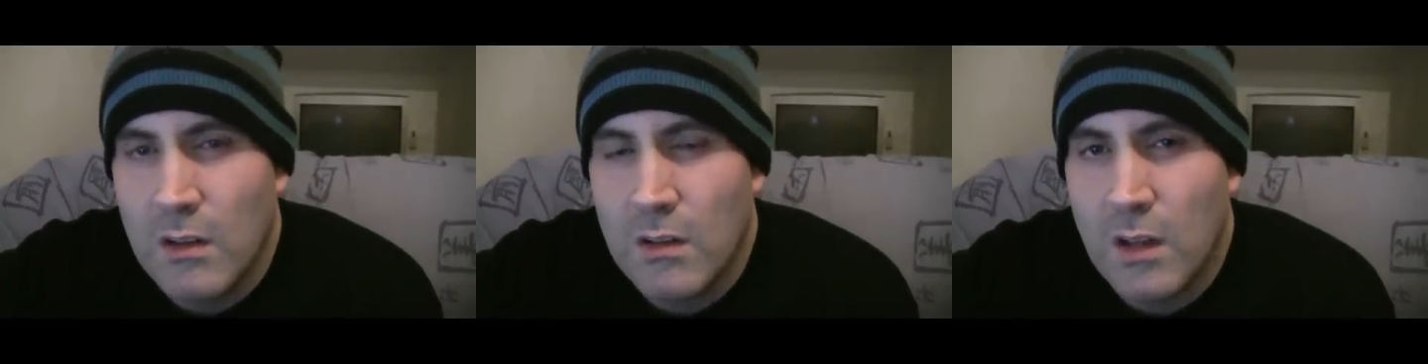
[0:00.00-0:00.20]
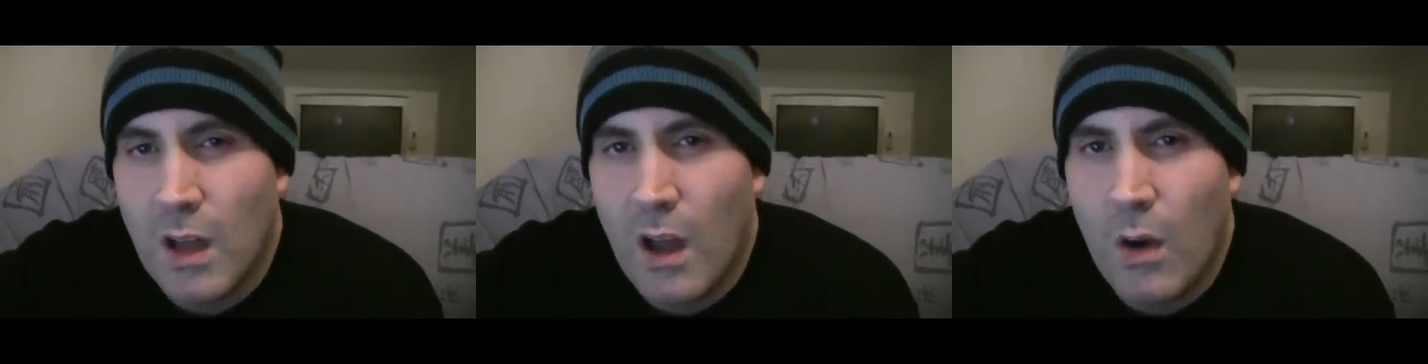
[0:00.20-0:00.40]

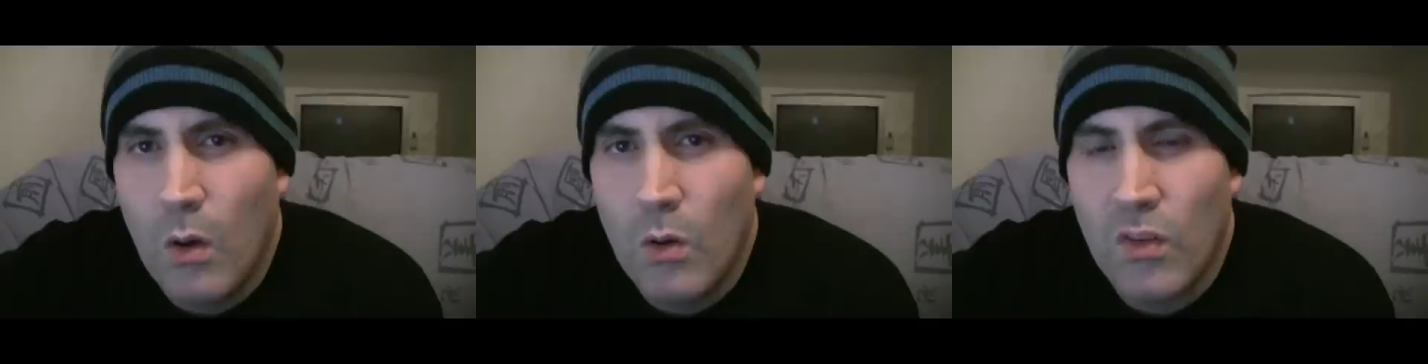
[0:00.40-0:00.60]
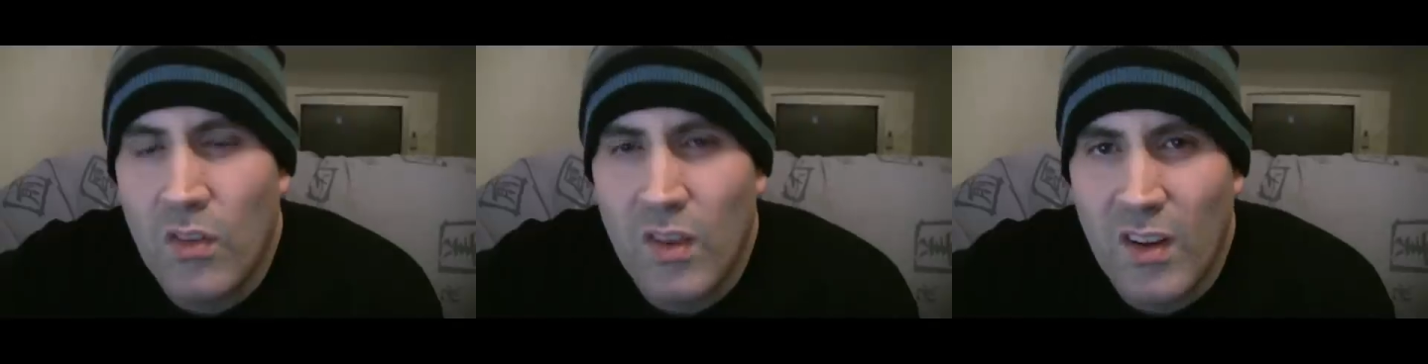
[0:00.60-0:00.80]
the
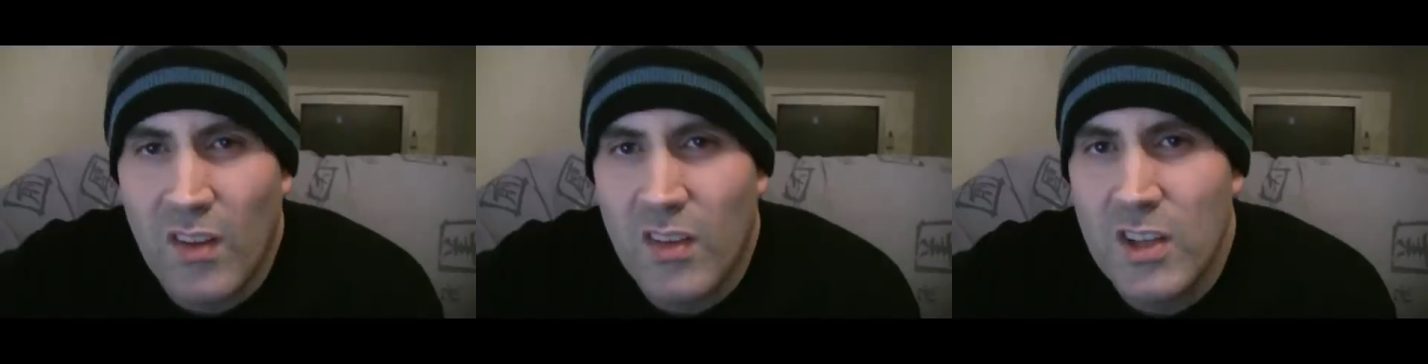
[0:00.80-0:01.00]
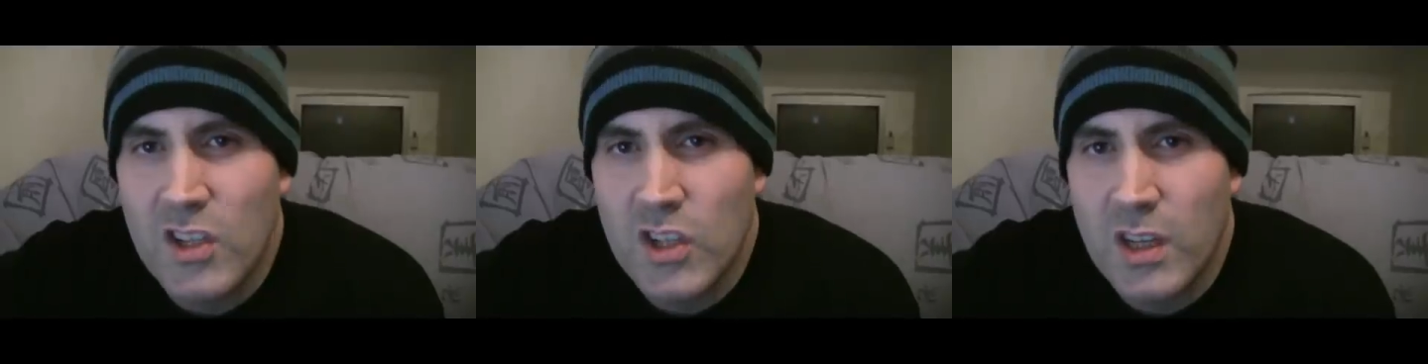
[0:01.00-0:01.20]
whole
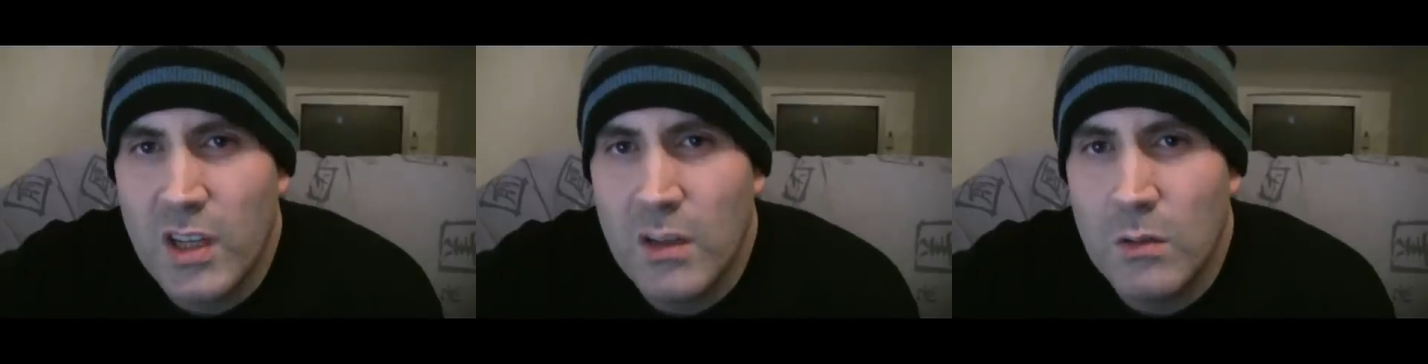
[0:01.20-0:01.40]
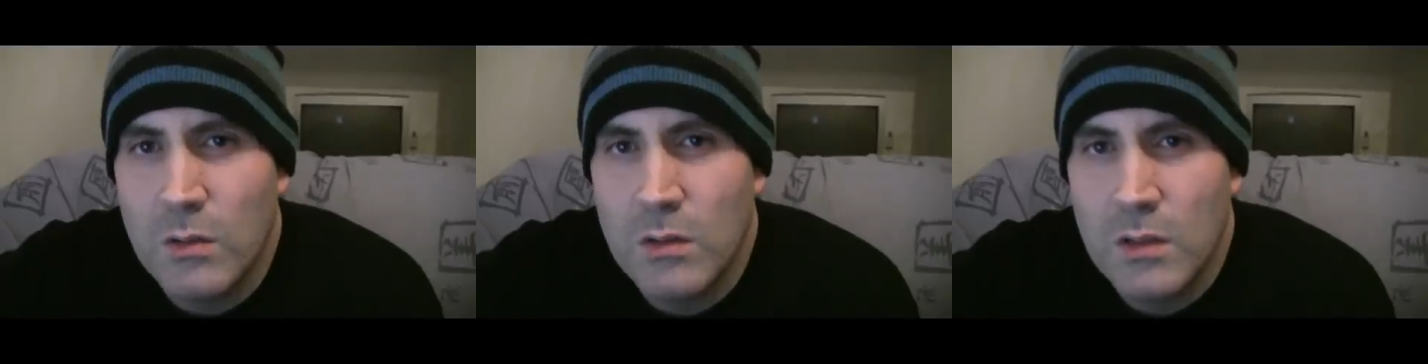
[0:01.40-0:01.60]
6-inch
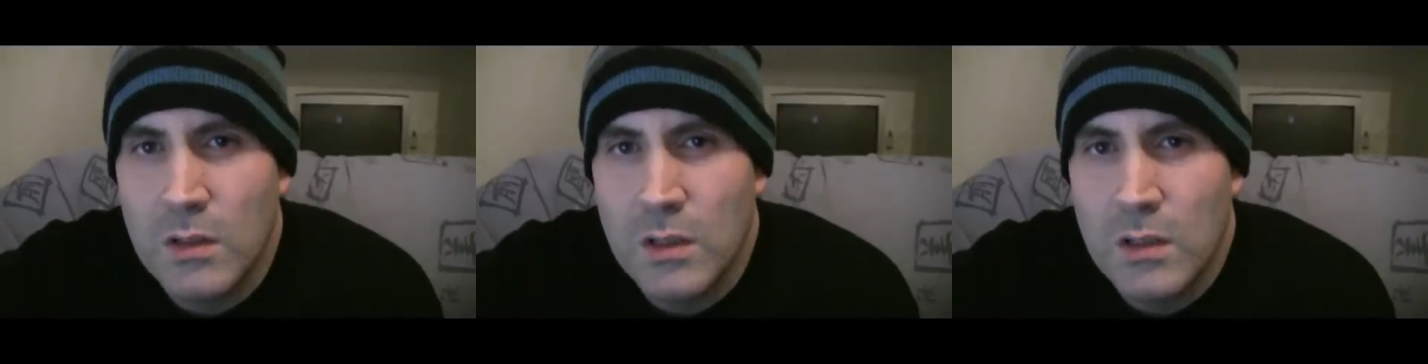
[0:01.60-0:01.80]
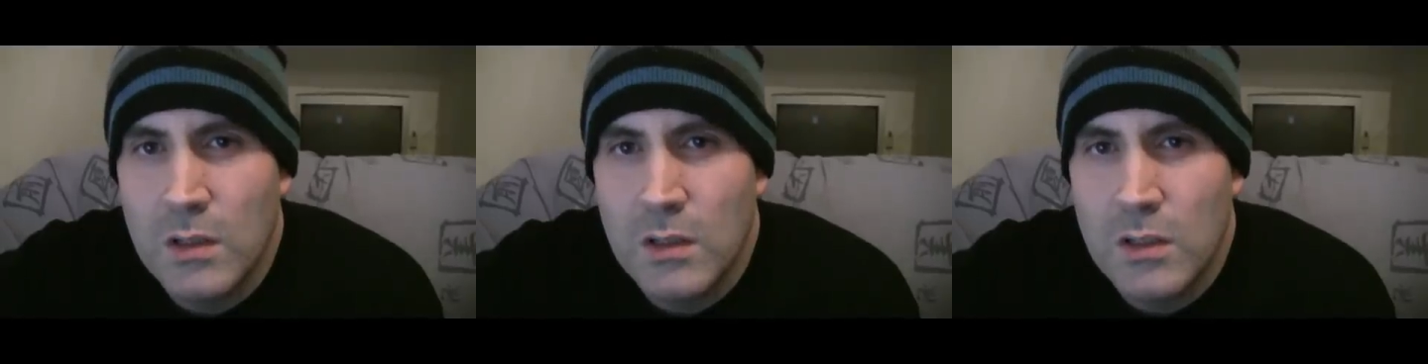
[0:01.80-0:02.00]
heel
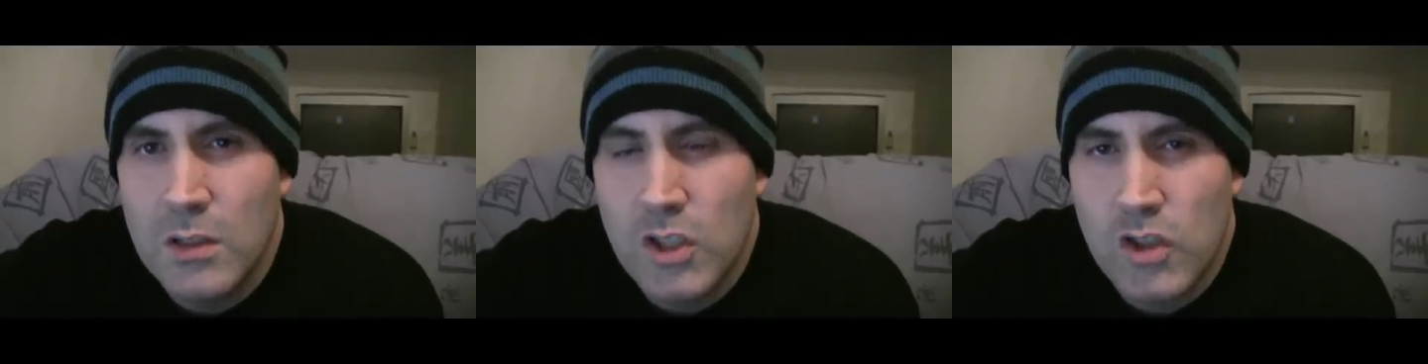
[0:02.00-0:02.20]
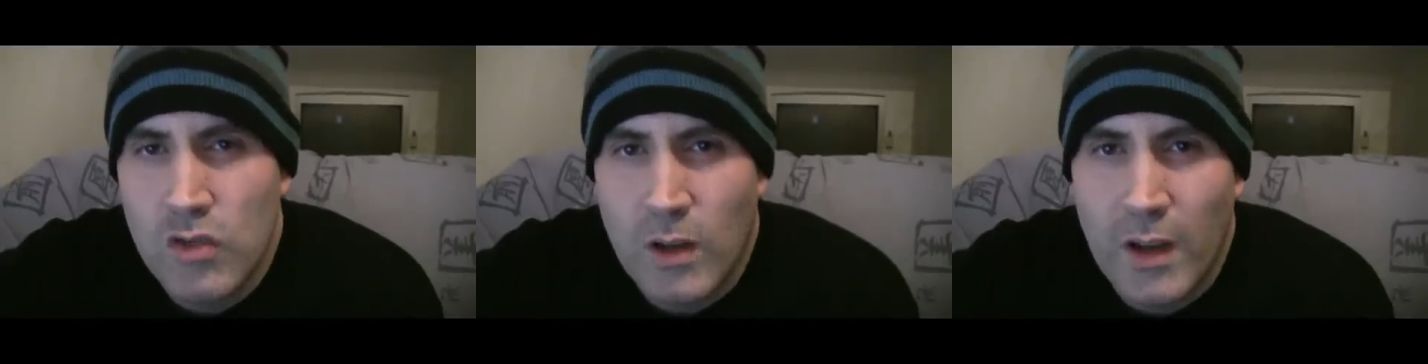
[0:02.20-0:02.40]

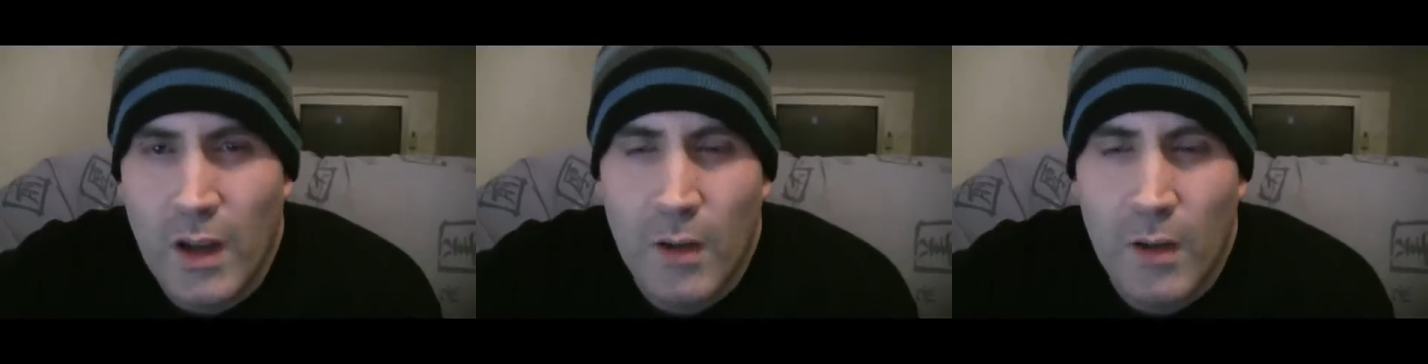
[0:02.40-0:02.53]
straight